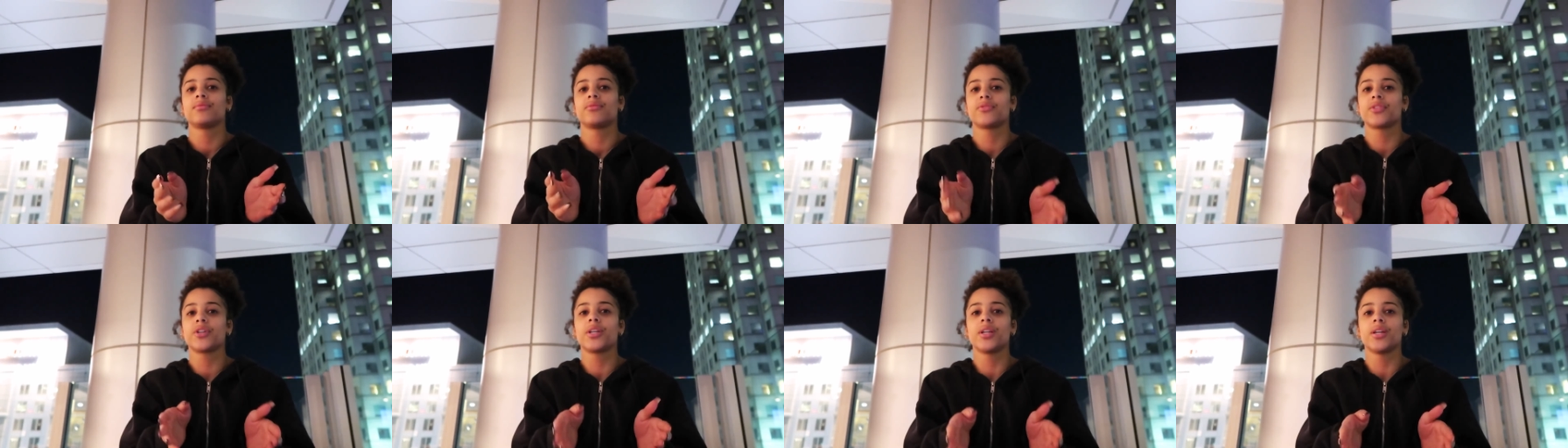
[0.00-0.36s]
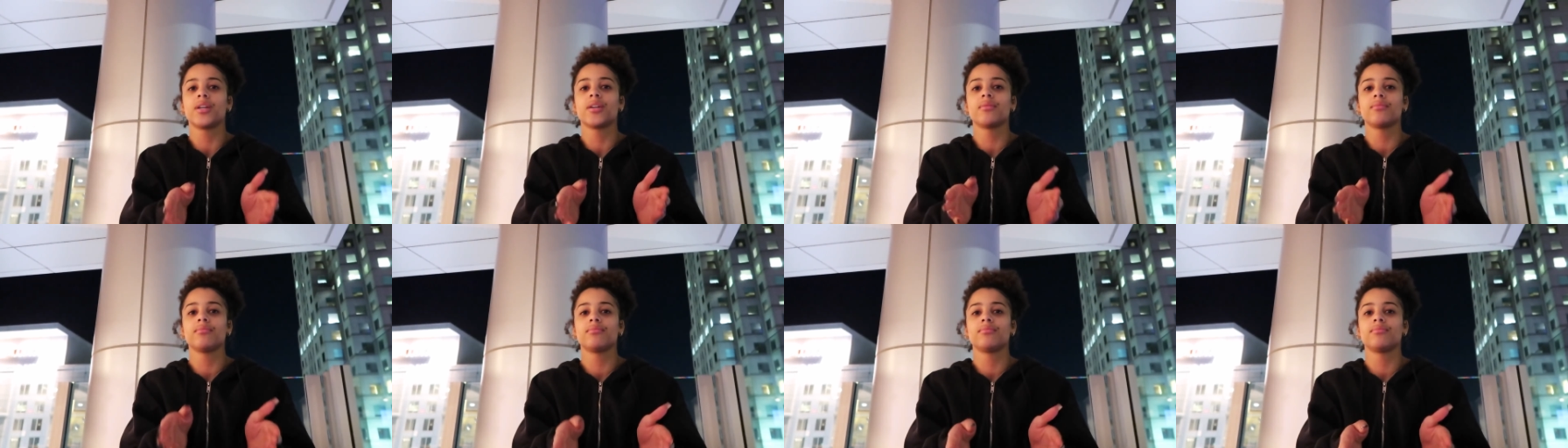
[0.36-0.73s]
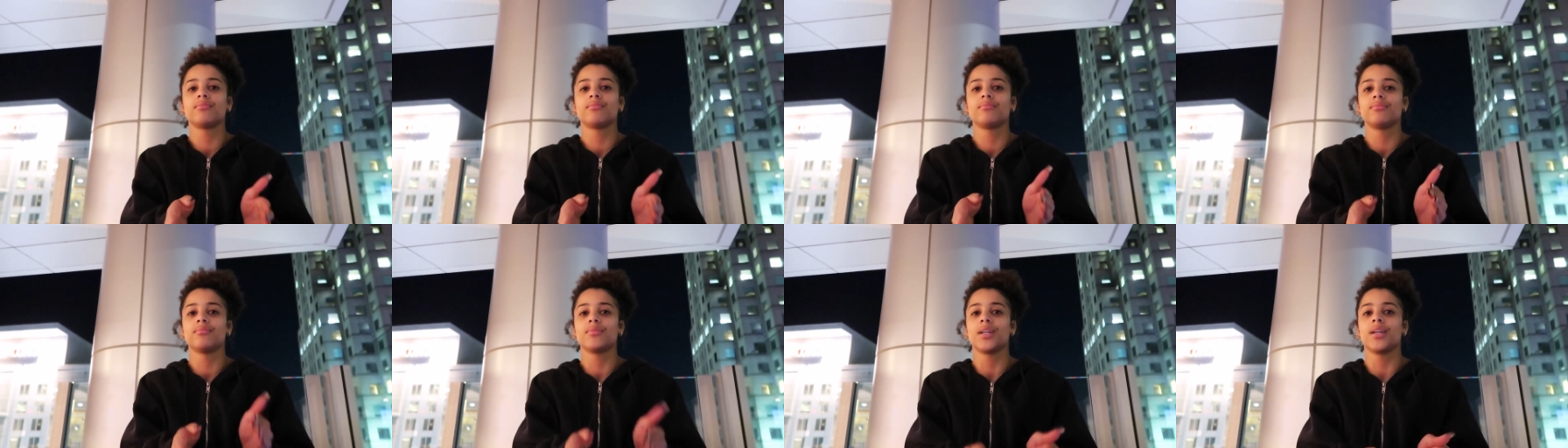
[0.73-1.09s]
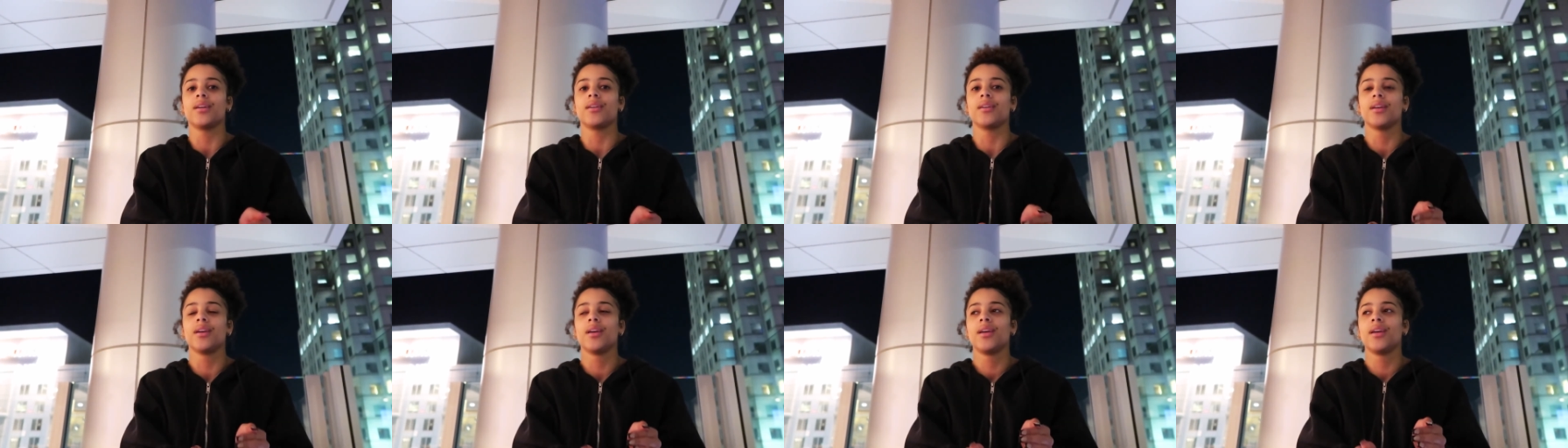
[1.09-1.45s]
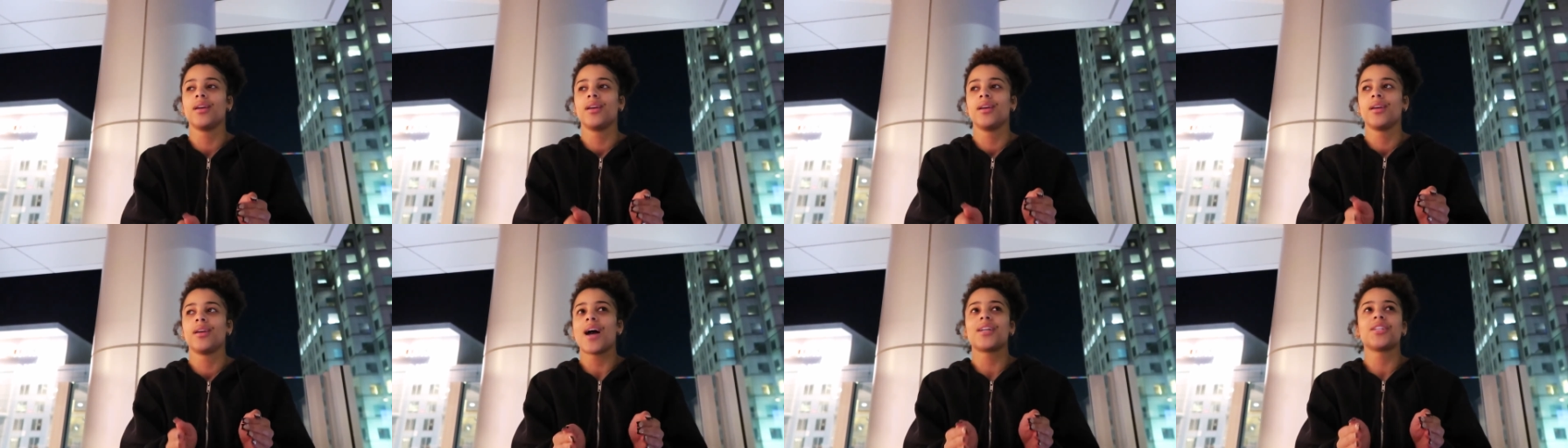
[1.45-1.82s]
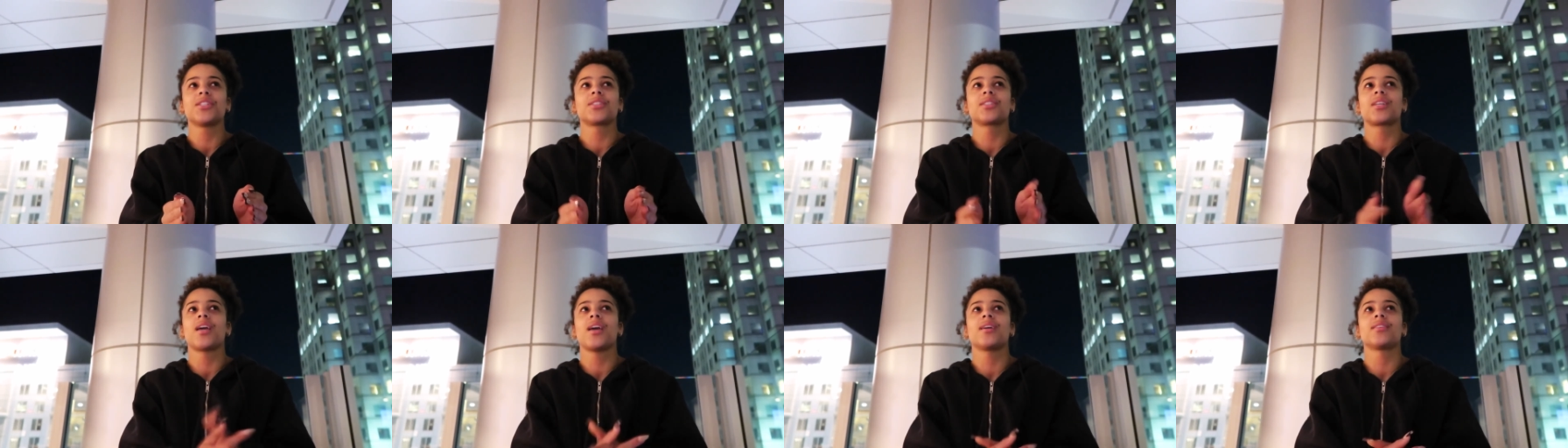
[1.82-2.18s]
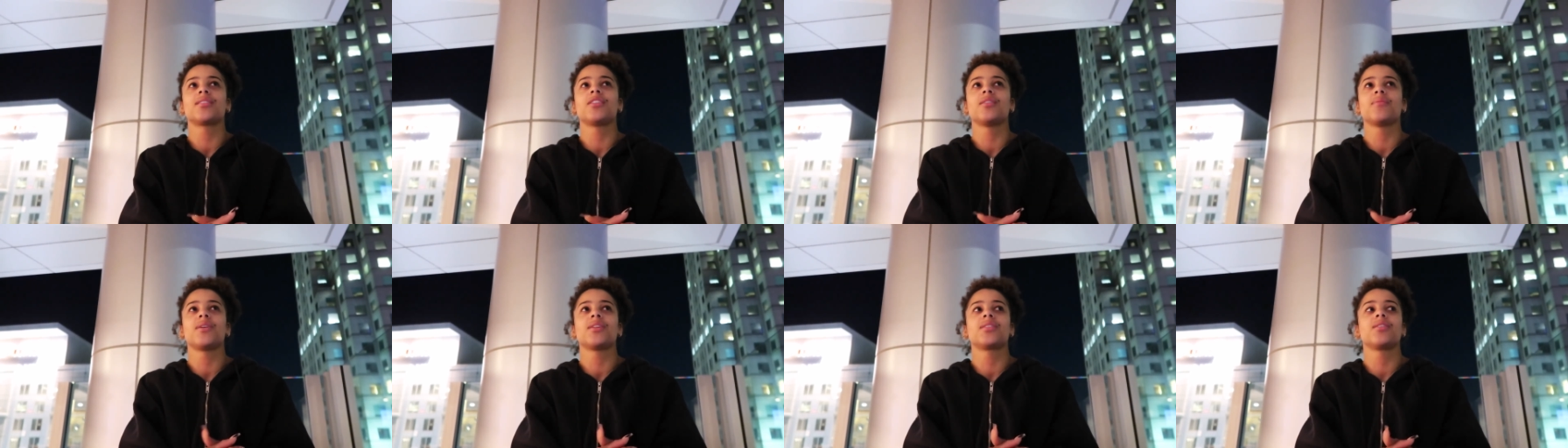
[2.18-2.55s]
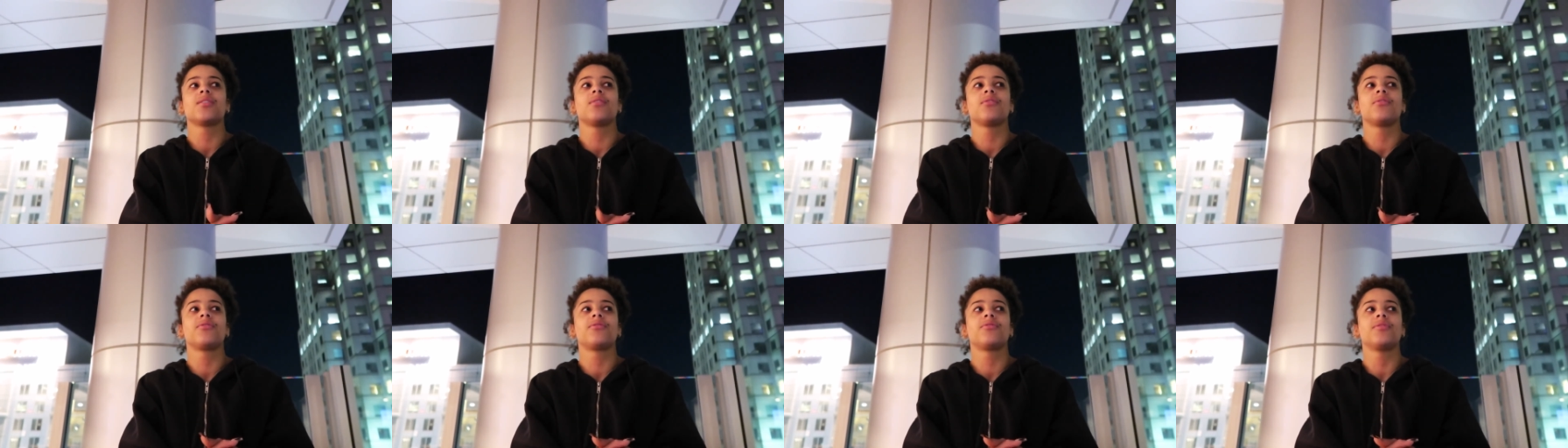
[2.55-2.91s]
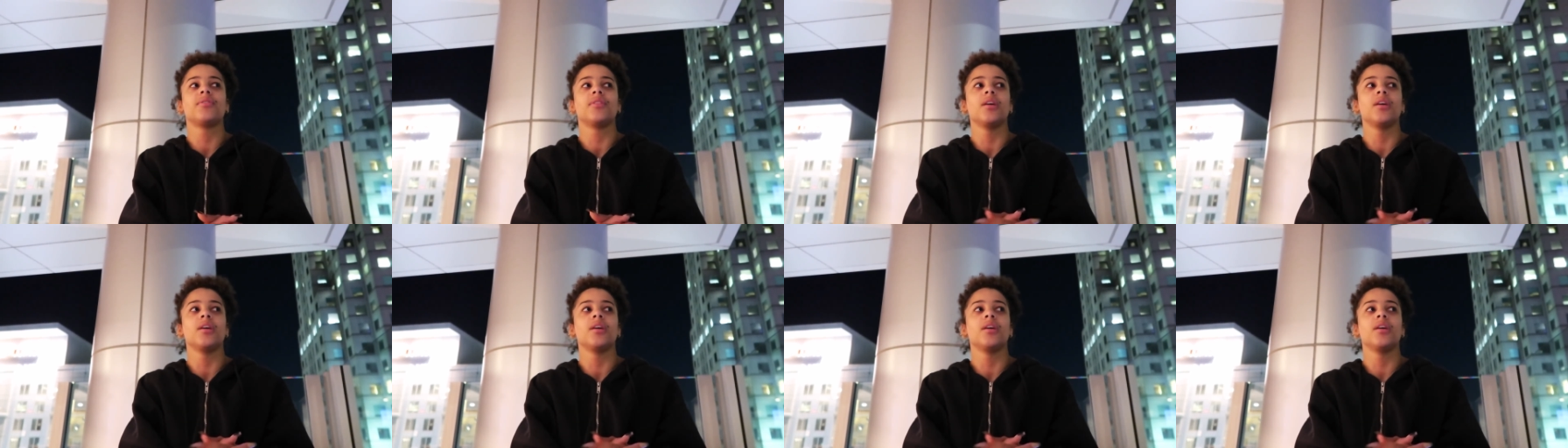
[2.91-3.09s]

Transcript: for a year. Like, I just can't see myself